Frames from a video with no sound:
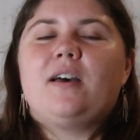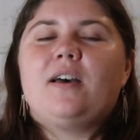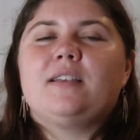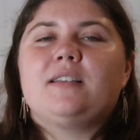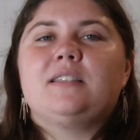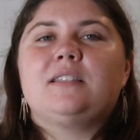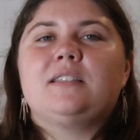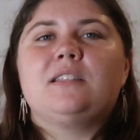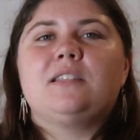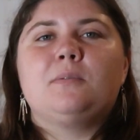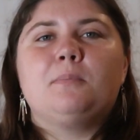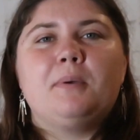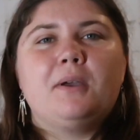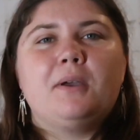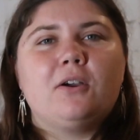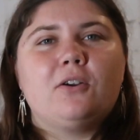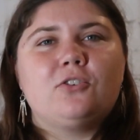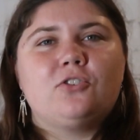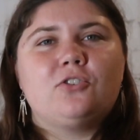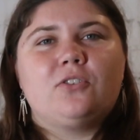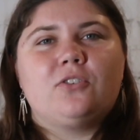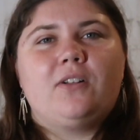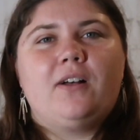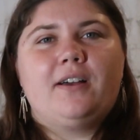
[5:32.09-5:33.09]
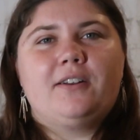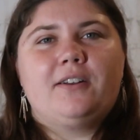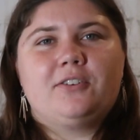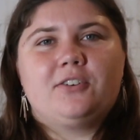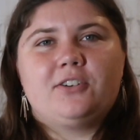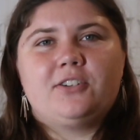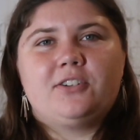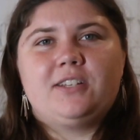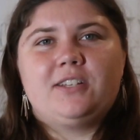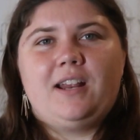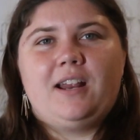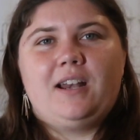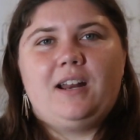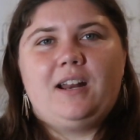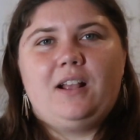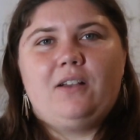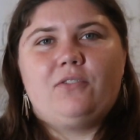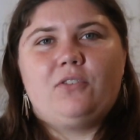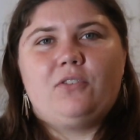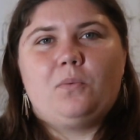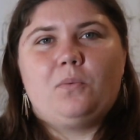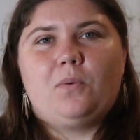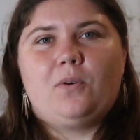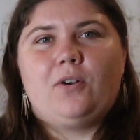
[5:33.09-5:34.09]
a spiritual understanding
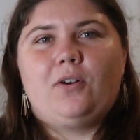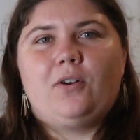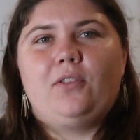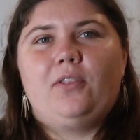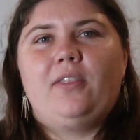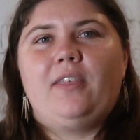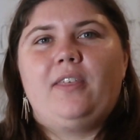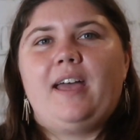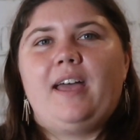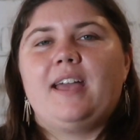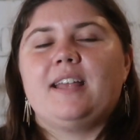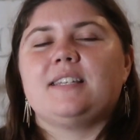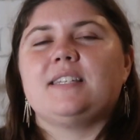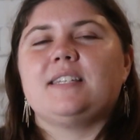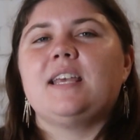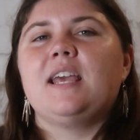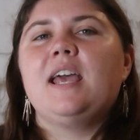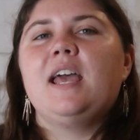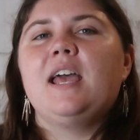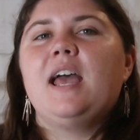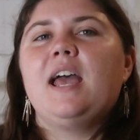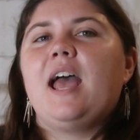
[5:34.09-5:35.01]
of the world that